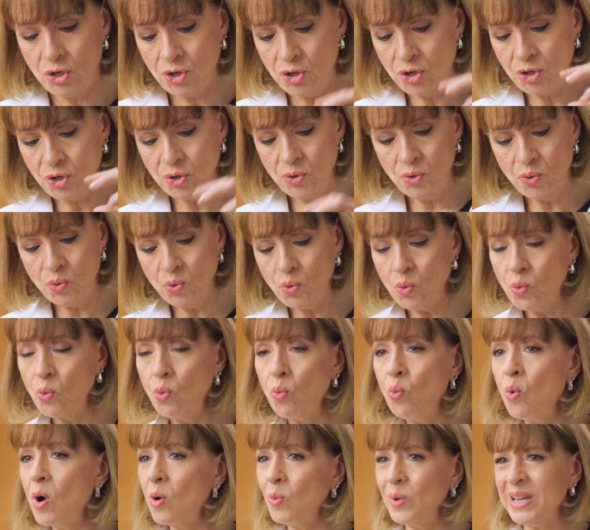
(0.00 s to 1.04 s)
do
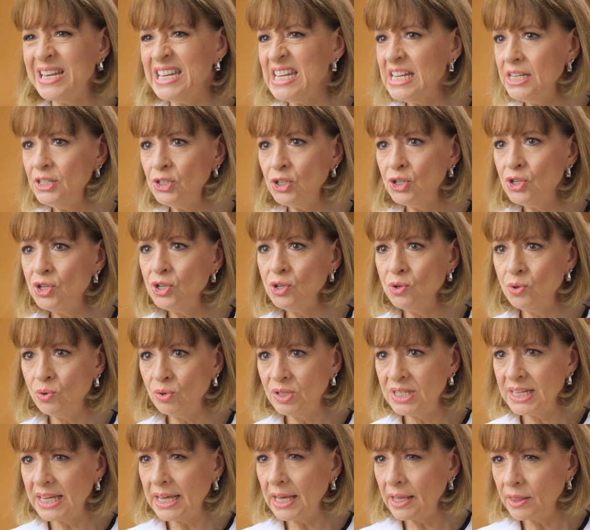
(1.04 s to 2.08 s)
what we need to do
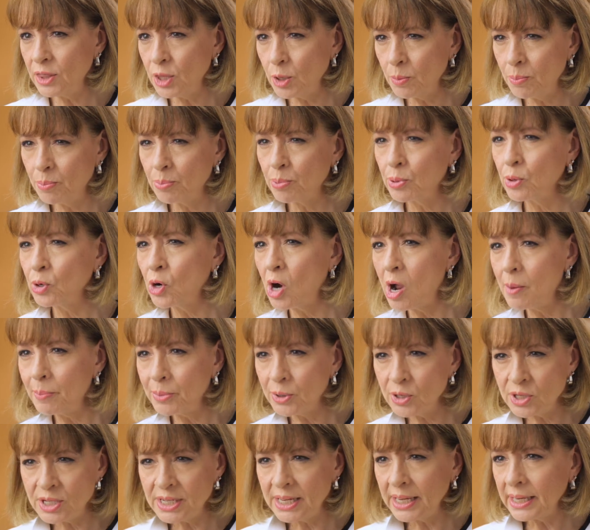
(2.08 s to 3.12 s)
to get the
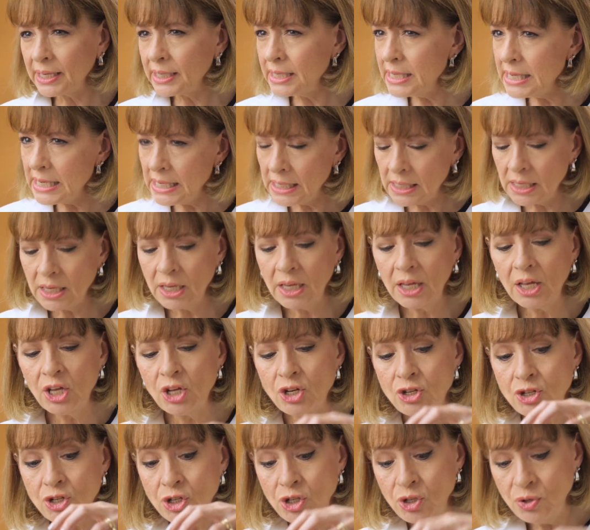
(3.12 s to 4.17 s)
proper technique
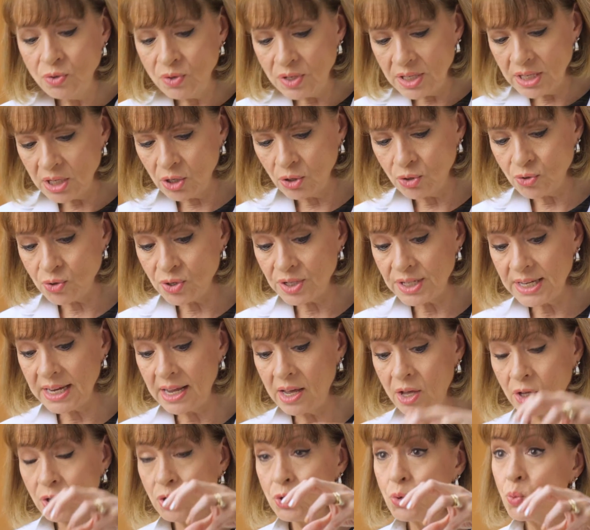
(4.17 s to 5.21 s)
to use the
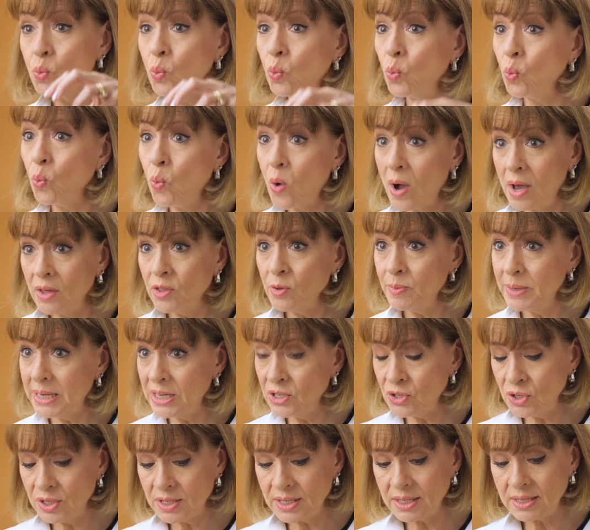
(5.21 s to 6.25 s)
ultrasound while the
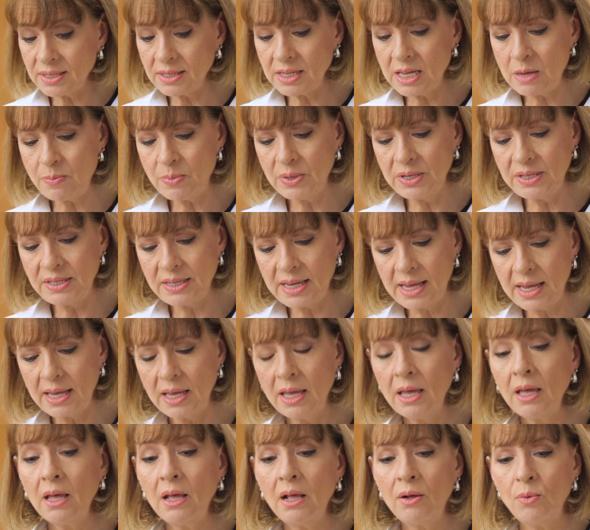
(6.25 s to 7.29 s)
patient's asleep and say,
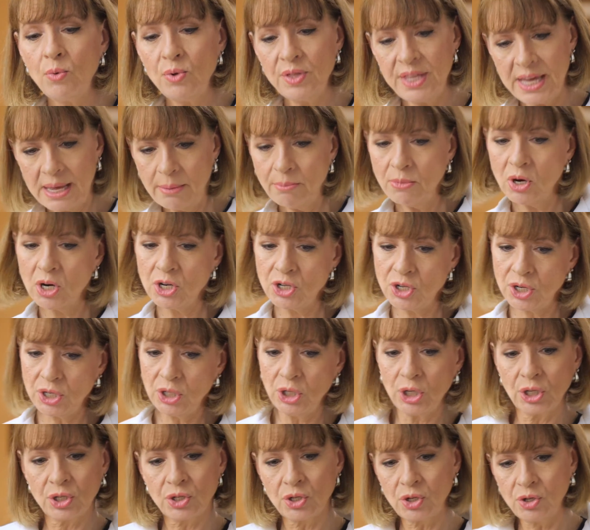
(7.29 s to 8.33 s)
well, that margin
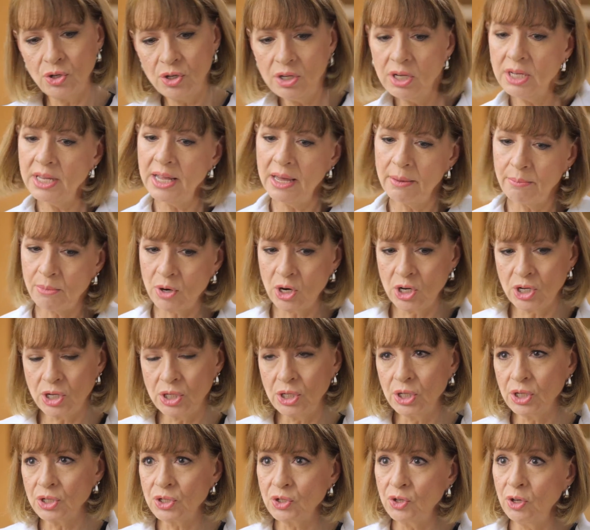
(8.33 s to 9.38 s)
looks good and that
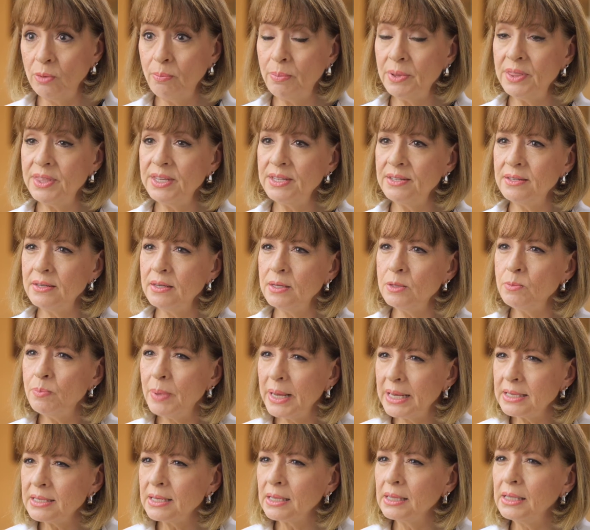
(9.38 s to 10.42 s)
margin looks good, but this is
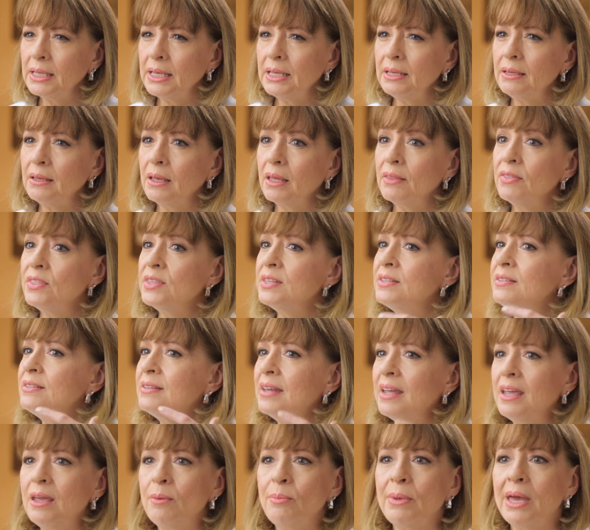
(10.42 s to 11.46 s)
basically the
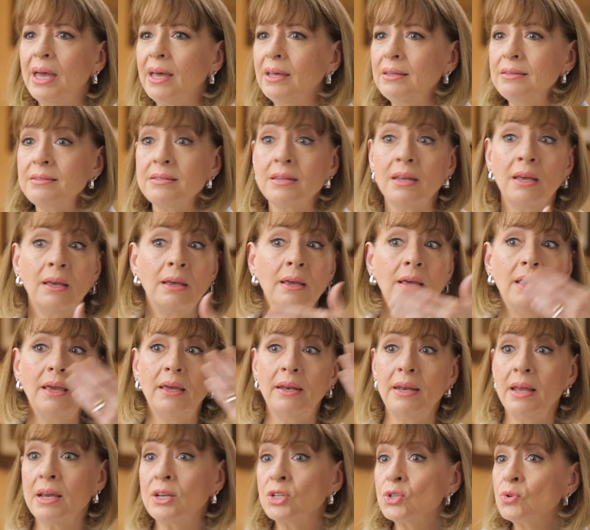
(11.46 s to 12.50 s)
same as
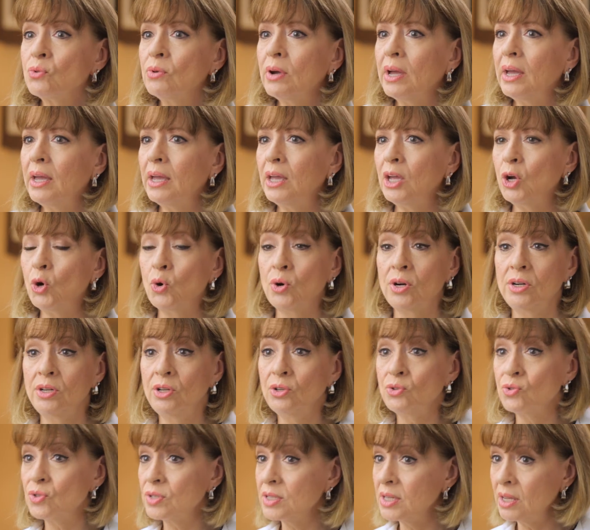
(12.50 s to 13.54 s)
an X-ray or an
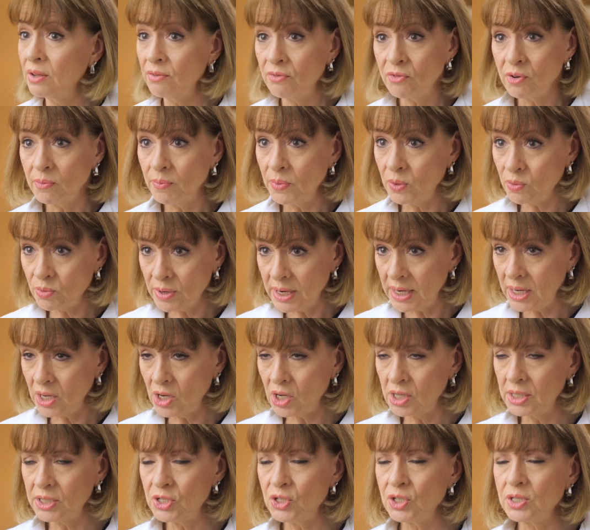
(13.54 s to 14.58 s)
ultrasound from the
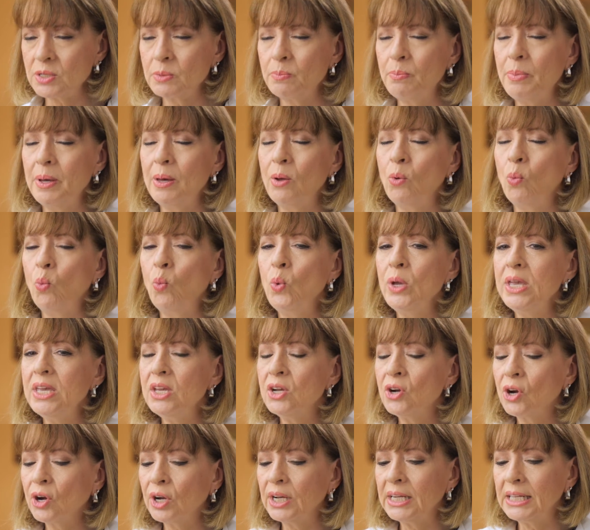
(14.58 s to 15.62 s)
radiologist. But
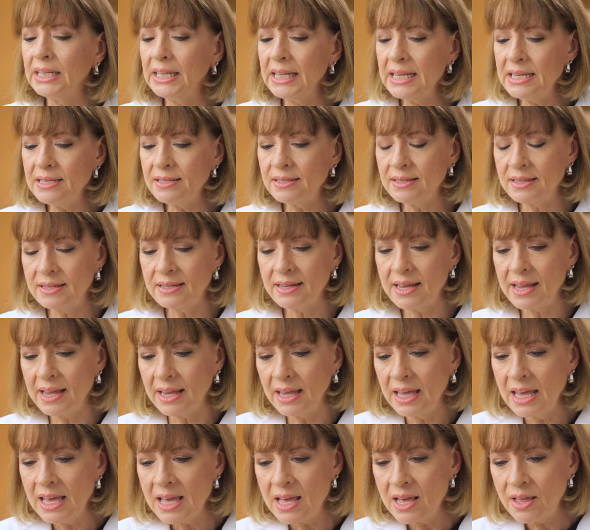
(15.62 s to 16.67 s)
we are at least
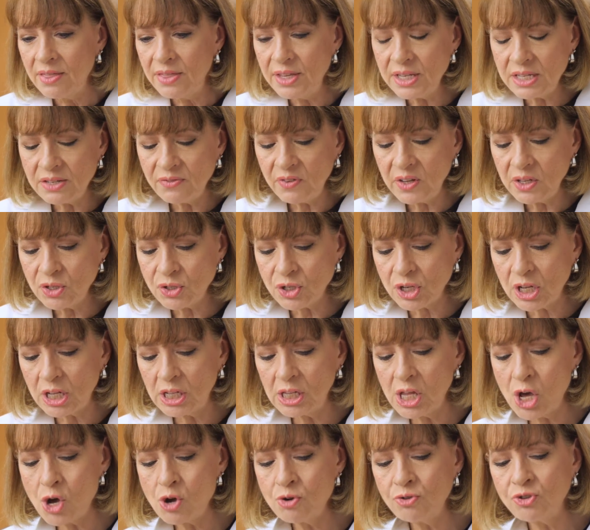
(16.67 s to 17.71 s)
saying, this feels
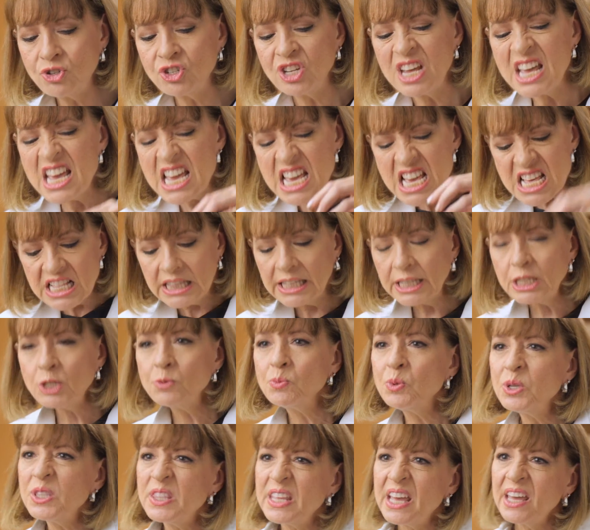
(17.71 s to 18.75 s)
close, let's
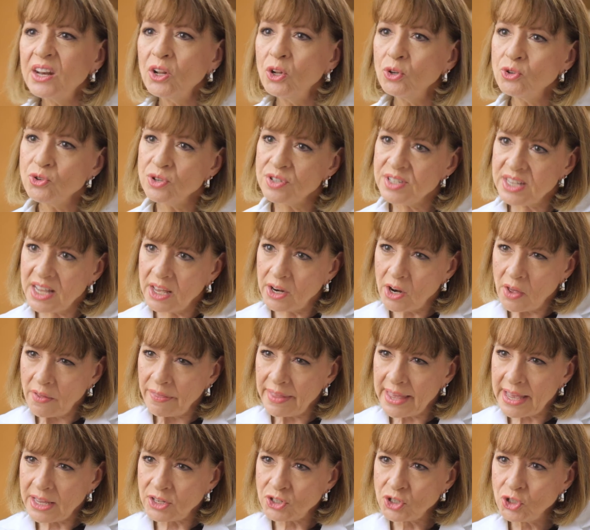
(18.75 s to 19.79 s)
put that ultrasound
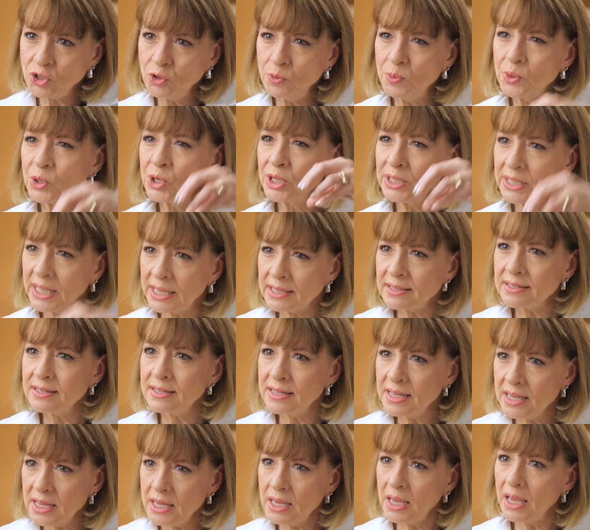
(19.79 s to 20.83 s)
on that tumor and let's
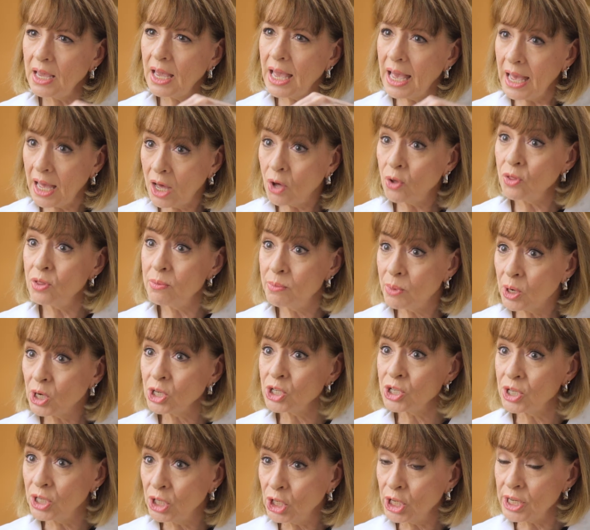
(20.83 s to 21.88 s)
see how the
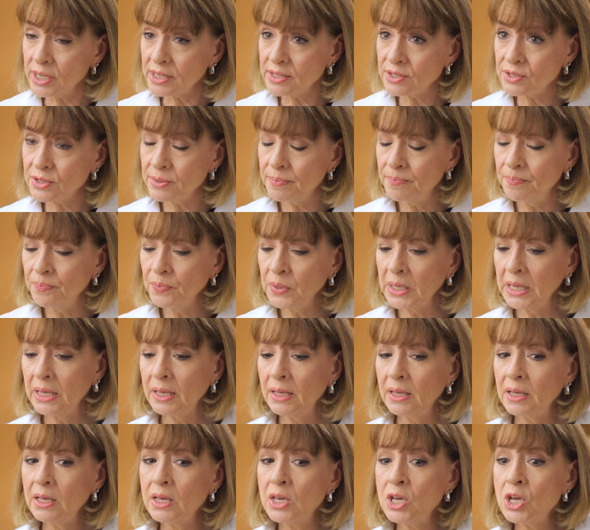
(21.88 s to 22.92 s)
margin looks.
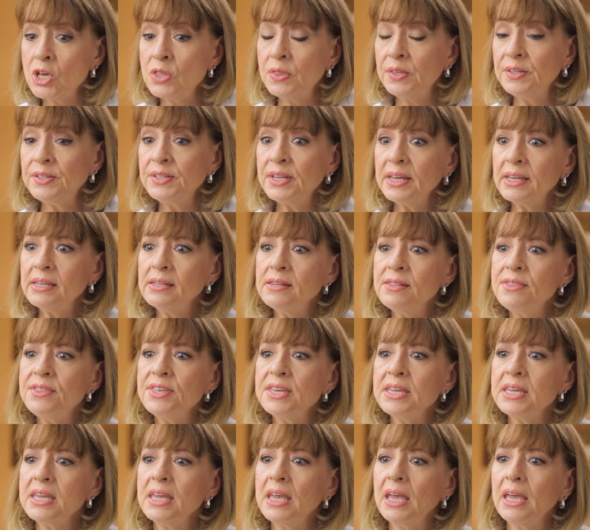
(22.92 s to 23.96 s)
The second
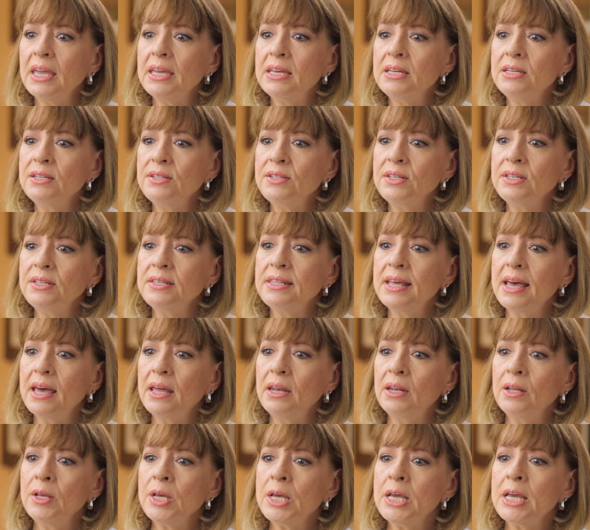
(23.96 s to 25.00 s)
thing is
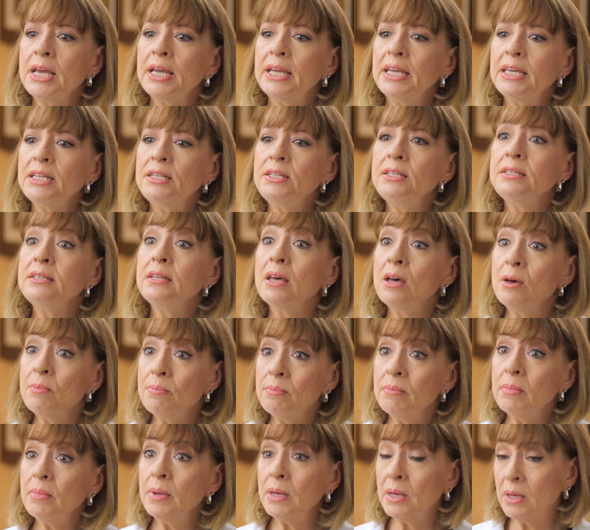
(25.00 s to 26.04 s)
that in
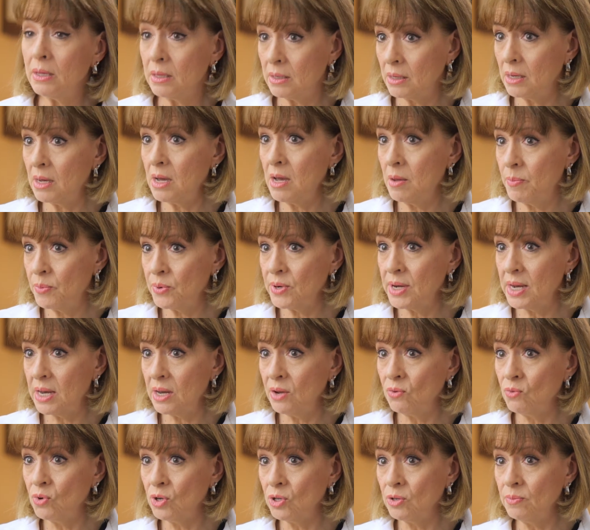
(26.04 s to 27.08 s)
some
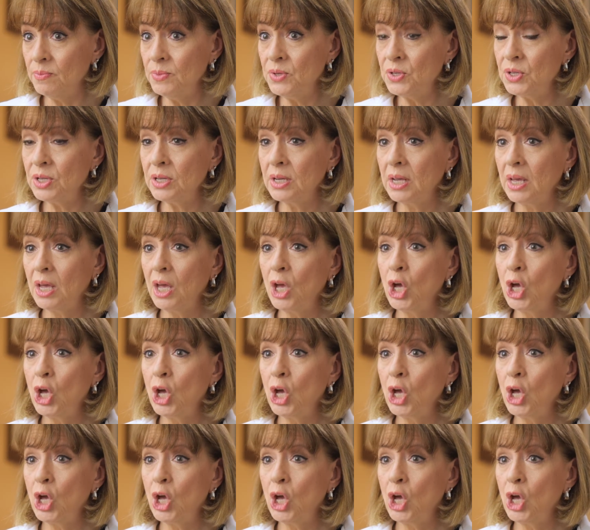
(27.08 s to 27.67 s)
operating rooms,